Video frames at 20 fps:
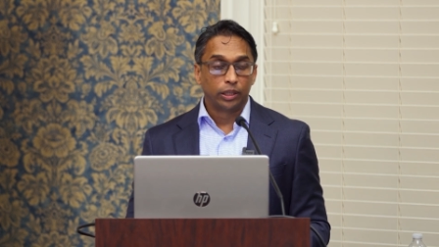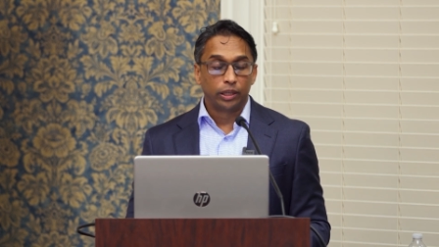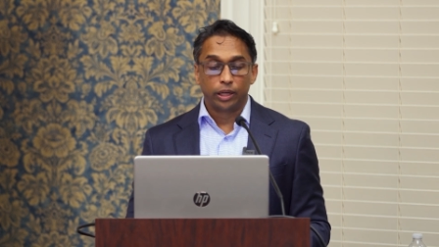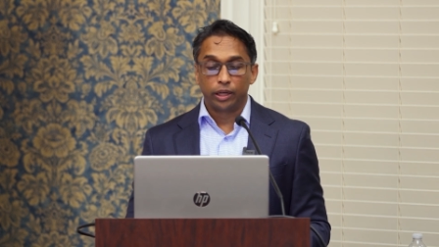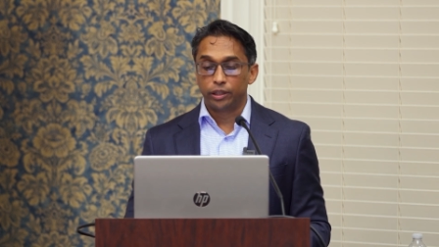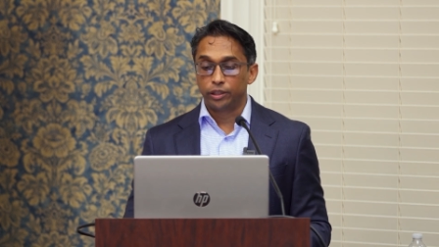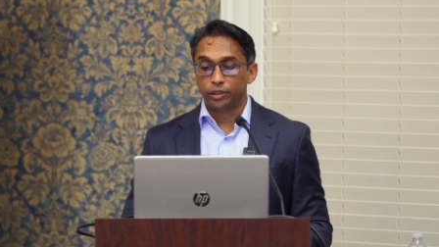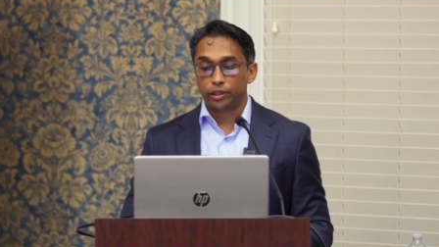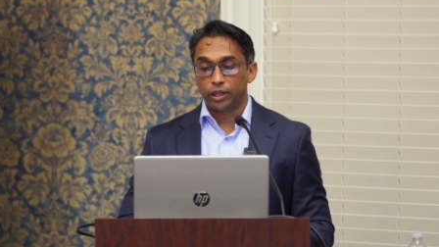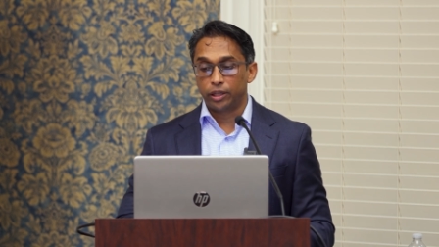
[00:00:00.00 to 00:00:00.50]

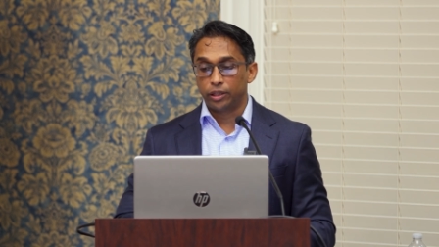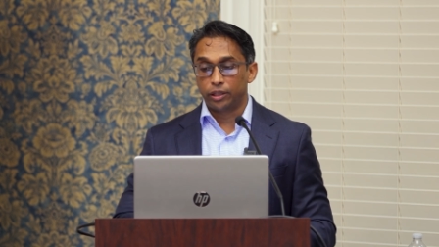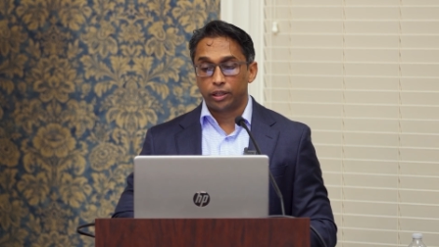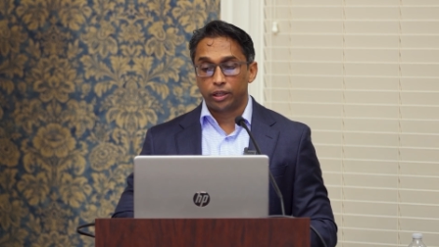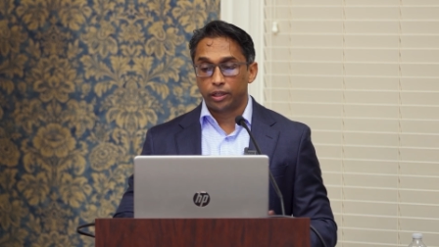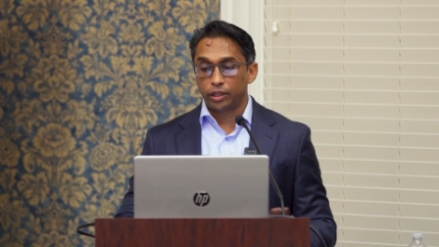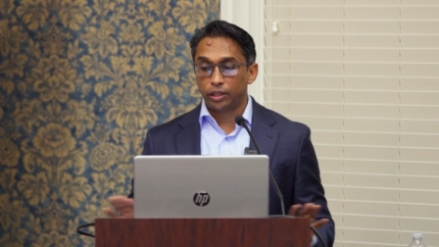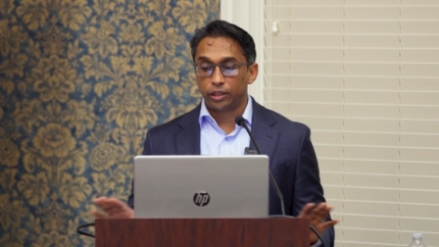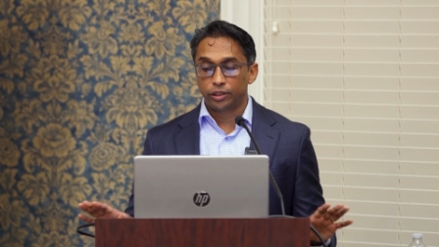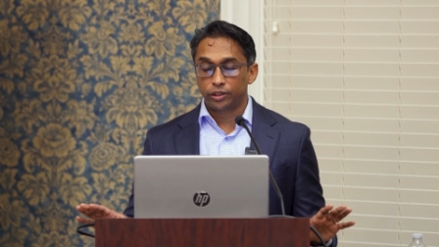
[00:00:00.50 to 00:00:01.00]
and
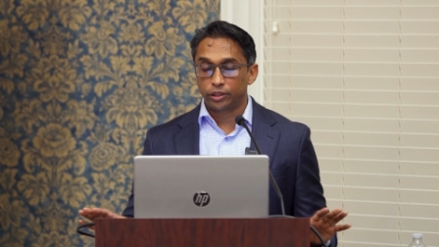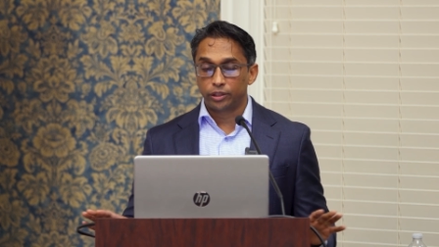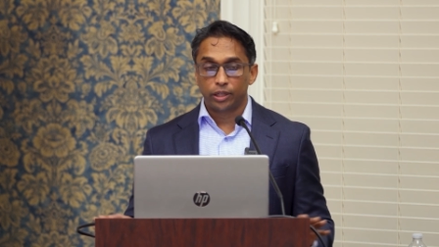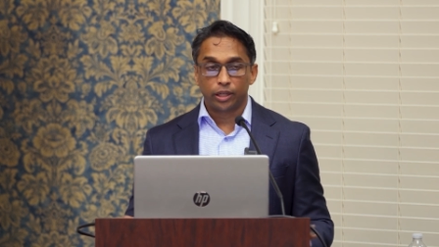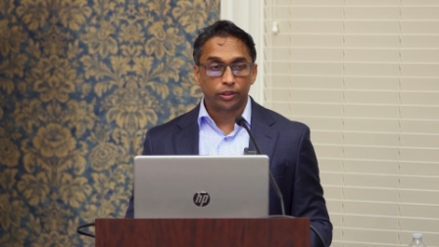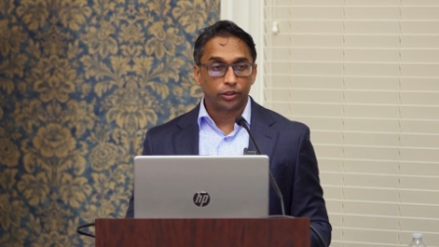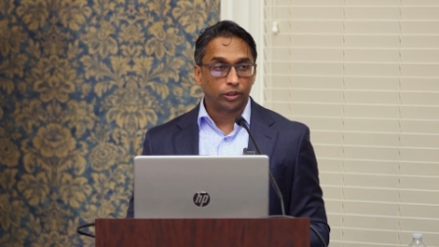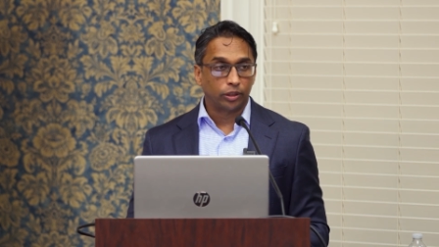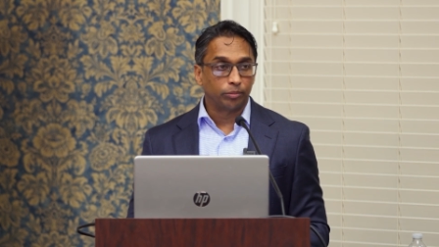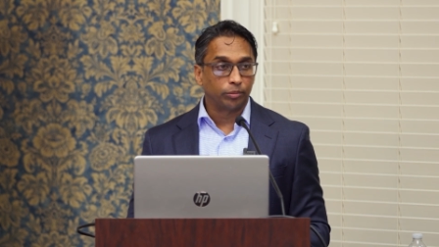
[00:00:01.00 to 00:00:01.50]
it's
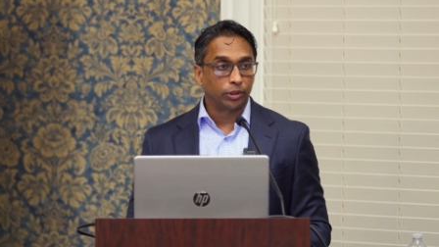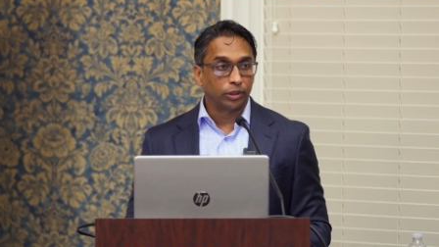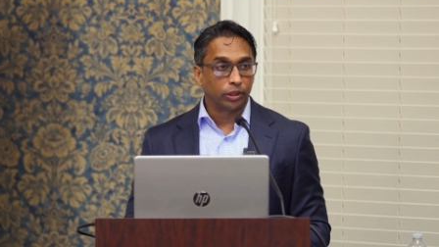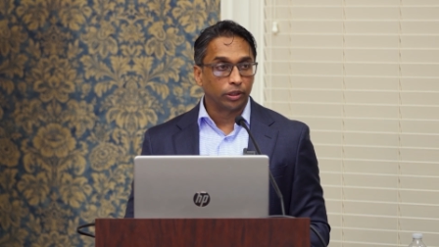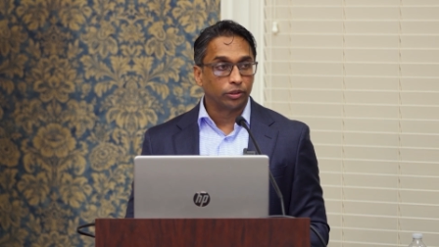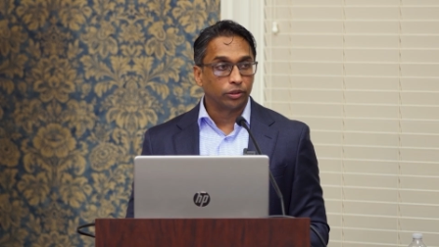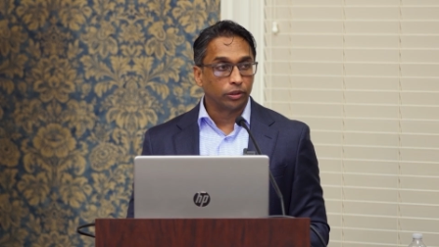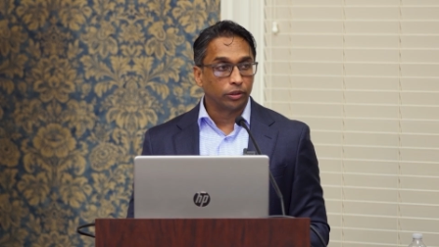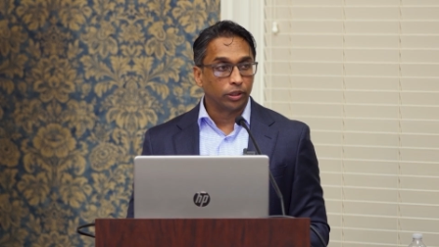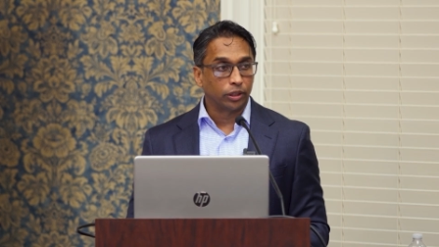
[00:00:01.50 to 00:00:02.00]
not something
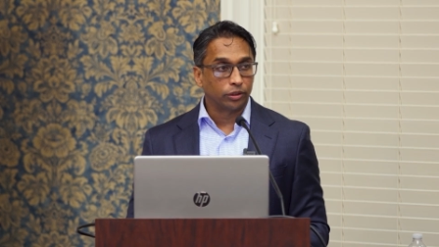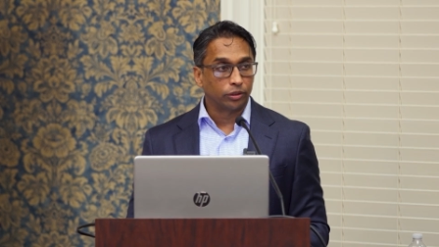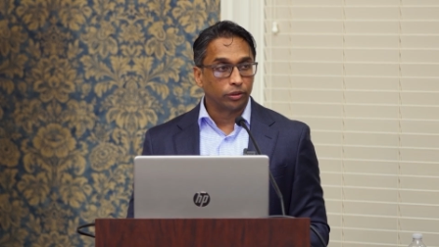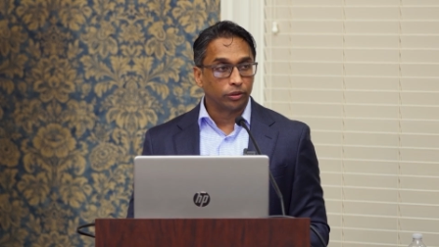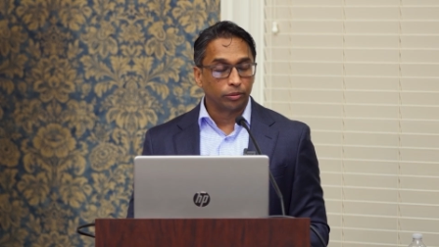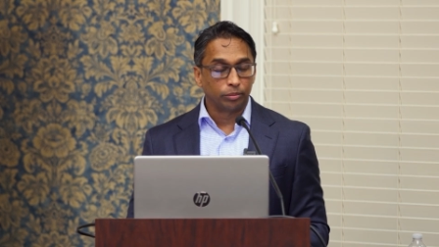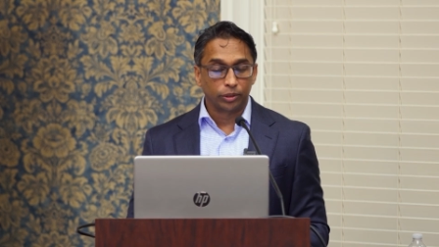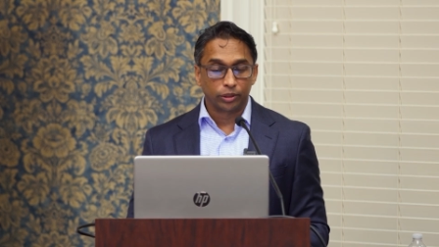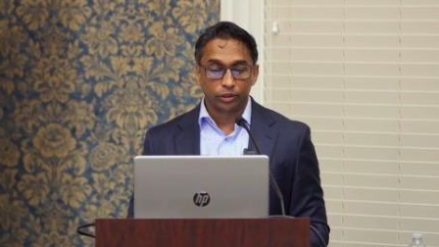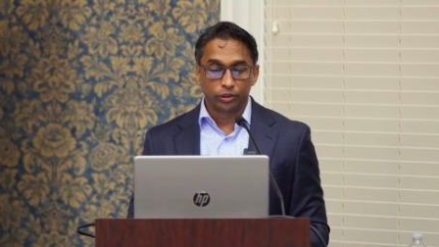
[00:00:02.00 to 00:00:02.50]
that's
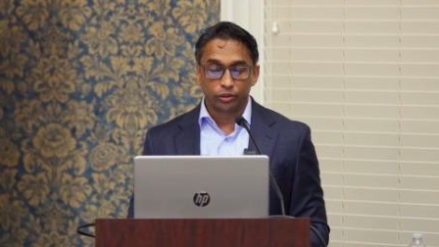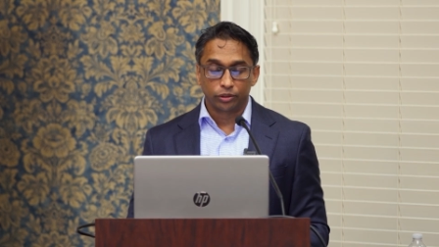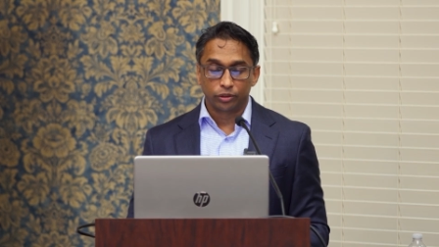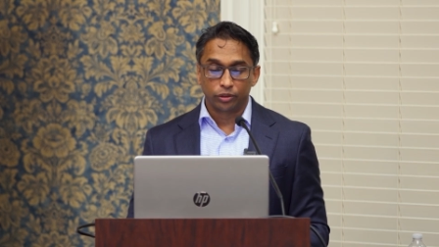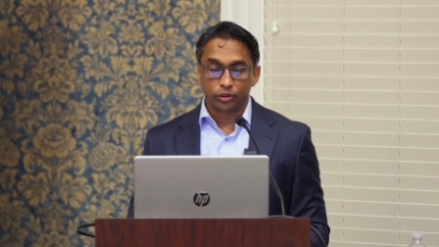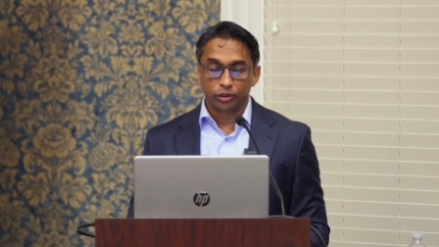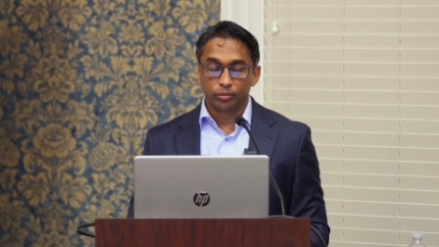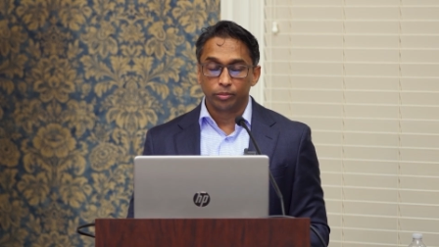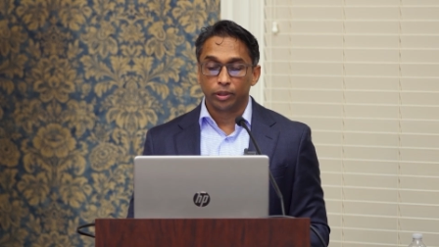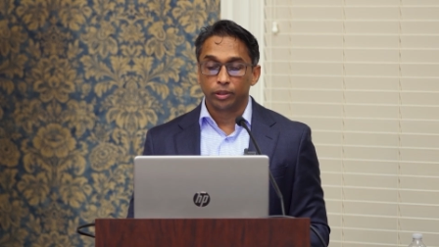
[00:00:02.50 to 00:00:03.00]
to be
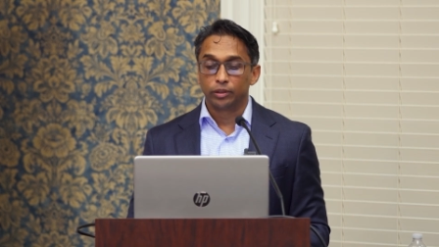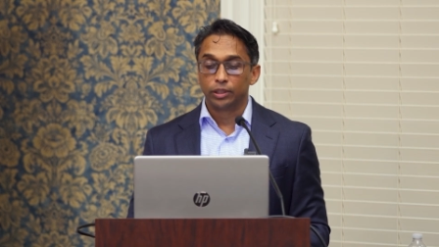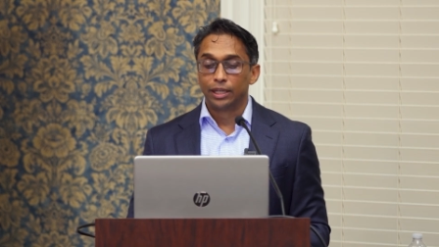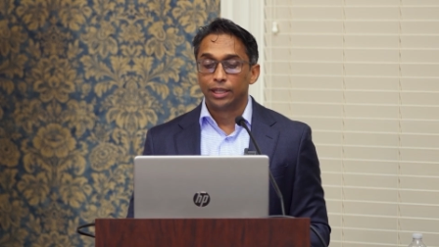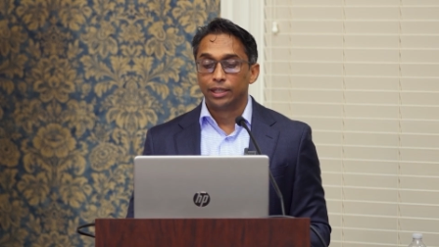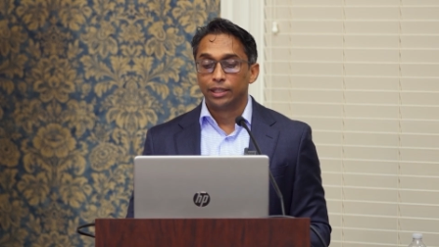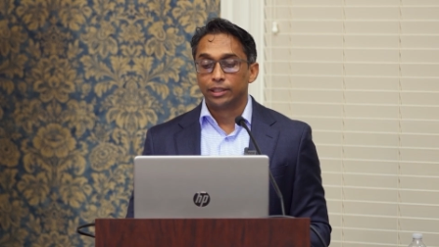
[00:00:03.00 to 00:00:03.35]
concerned about.